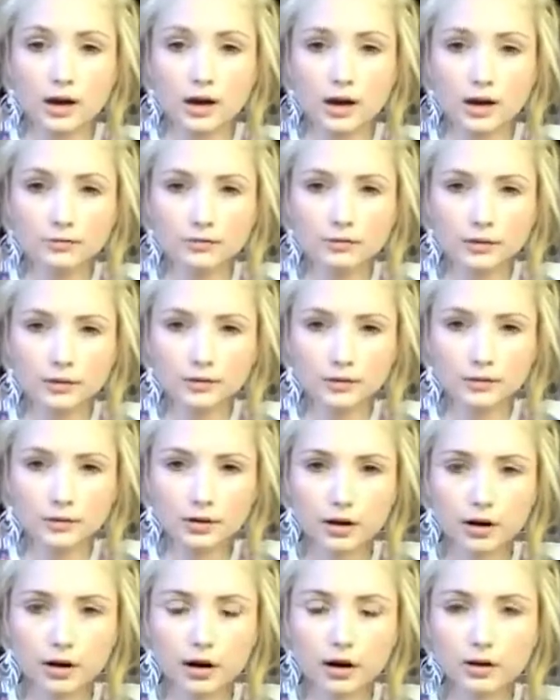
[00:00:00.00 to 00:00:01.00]
I feel
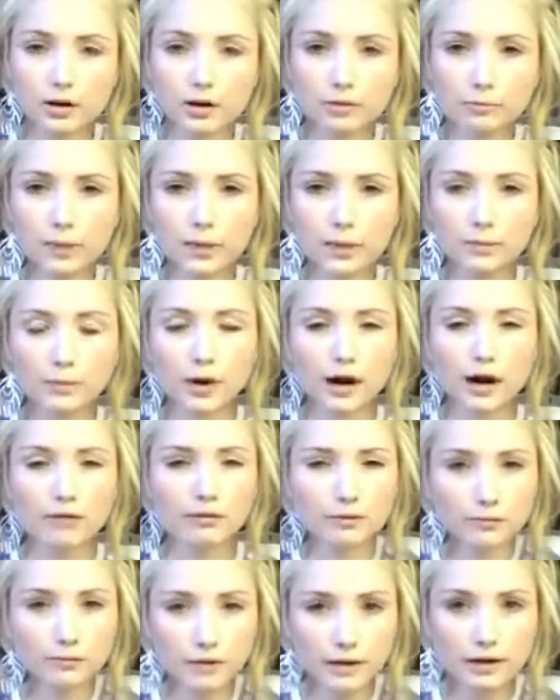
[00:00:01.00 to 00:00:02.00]
that a lot of people have a
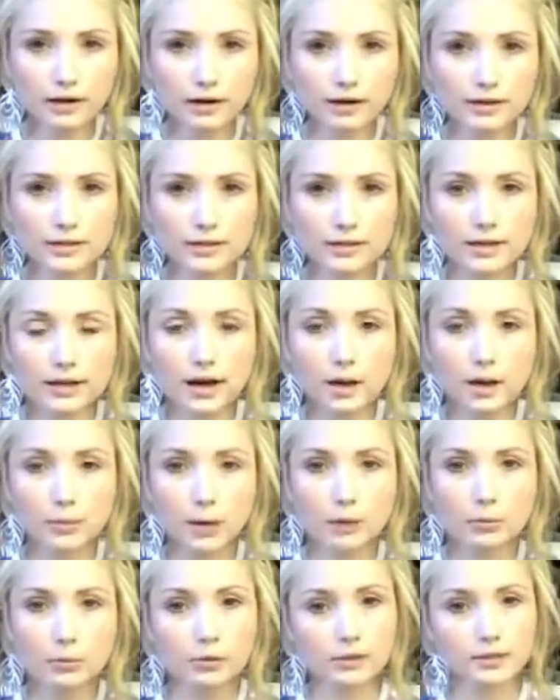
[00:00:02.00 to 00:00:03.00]
vague idea
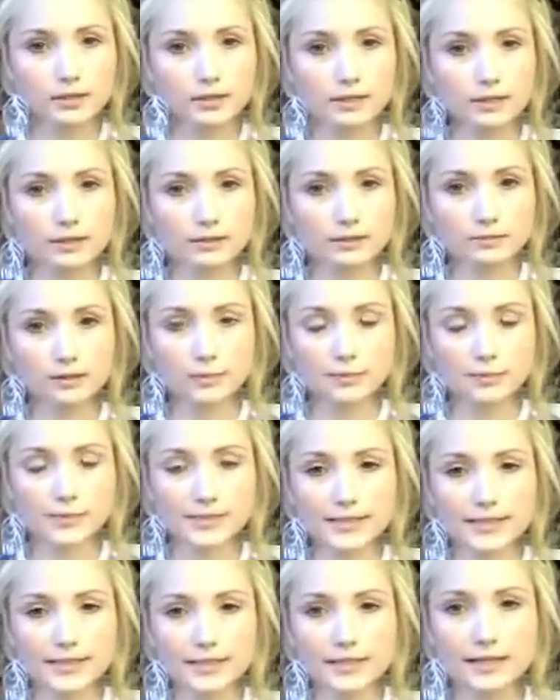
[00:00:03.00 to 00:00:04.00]
about what cystic
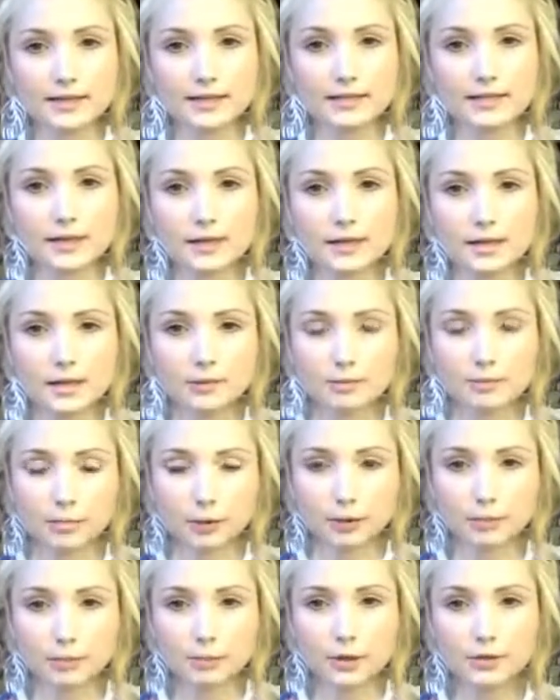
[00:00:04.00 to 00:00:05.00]
fibrosis is,
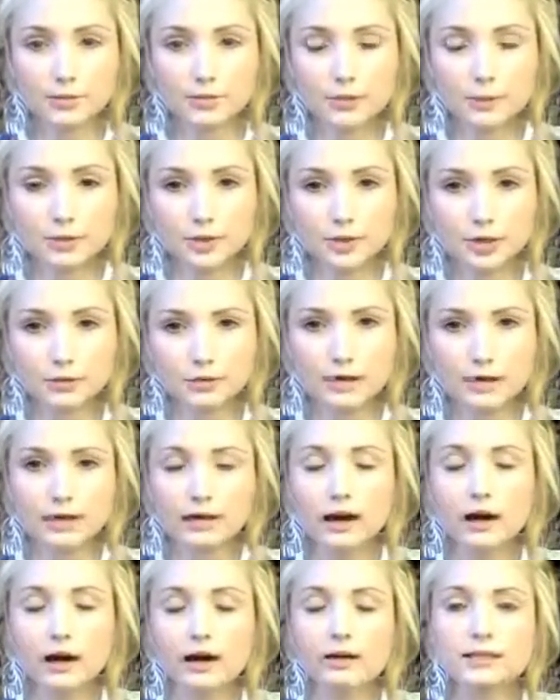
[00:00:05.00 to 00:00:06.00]
but most people don't
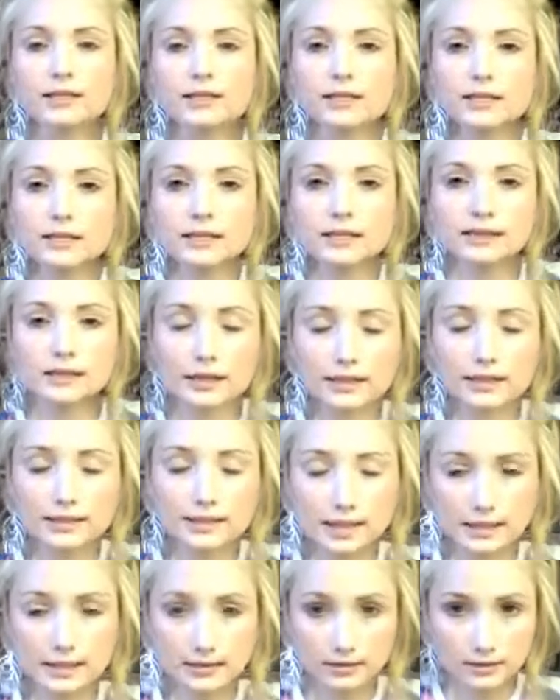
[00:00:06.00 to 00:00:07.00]
realise the
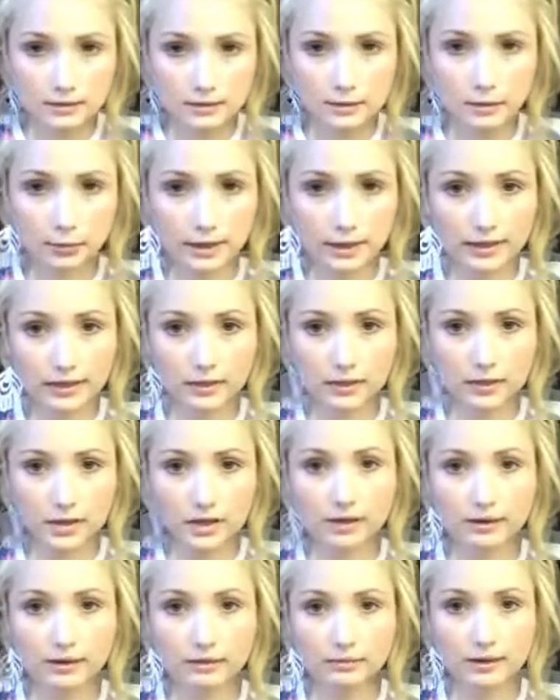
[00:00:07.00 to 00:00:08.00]
extent to which
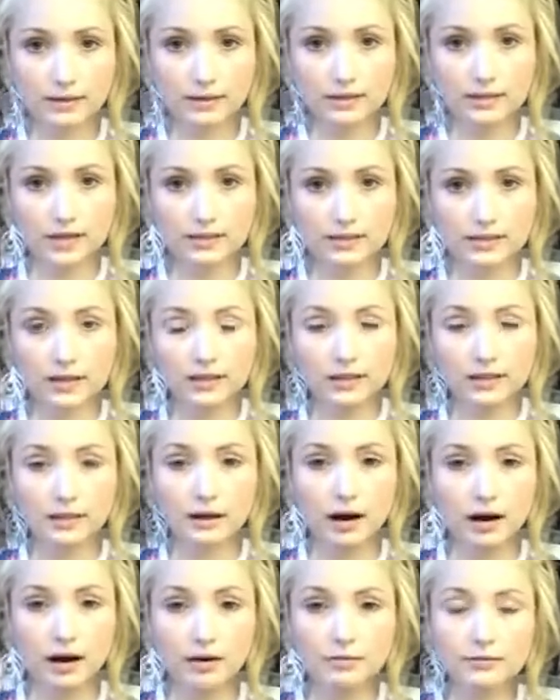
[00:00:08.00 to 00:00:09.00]
it affects our daily
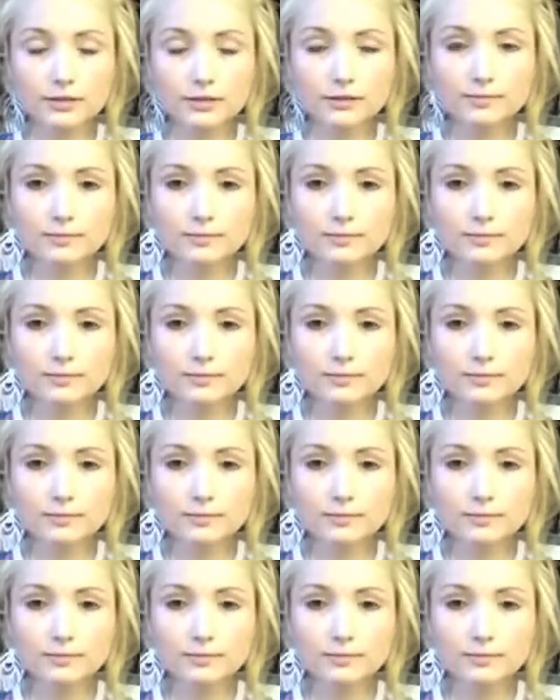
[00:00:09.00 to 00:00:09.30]
lives.